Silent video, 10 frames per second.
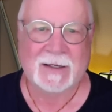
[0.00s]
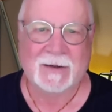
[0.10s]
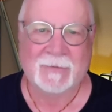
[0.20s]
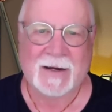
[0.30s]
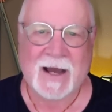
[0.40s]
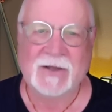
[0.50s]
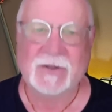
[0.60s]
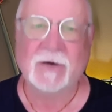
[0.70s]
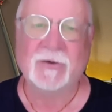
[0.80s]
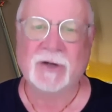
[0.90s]
By now, you
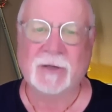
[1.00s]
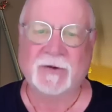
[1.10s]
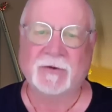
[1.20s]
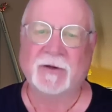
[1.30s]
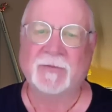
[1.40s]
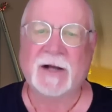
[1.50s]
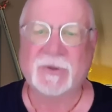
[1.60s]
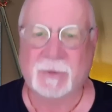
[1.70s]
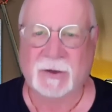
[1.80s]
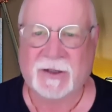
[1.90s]
know the Sherpas respect
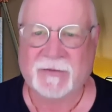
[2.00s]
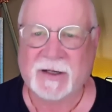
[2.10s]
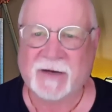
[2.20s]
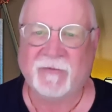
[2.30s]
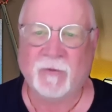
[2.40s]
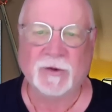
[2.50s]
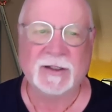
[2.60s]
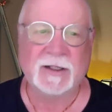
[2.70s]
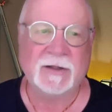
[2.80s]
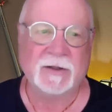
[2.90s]
your beliefs and never force
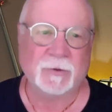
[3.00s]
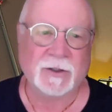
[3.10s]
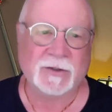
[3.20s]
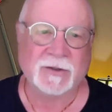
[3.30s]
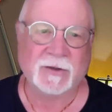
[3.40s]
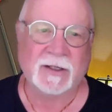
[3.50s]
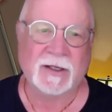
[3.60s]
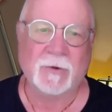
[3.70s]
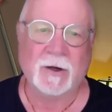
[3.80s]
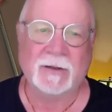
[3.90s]
any of these traditions on
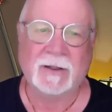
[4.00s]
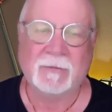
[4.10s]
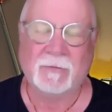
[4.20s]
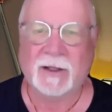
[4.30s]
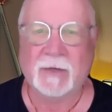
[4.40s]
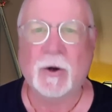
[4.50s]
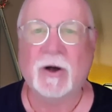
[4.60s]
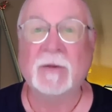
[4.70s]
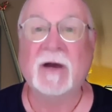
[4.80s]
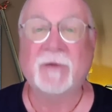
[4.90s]
anyone, but they
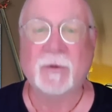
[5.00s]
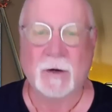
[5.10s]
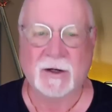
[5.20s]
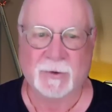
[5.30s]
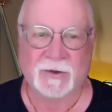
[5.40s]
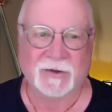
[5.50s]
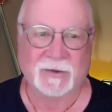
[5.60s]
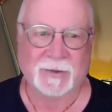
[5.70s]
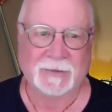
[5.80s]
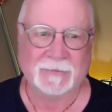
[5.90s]
welcome everyone to
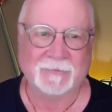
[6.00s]
participate.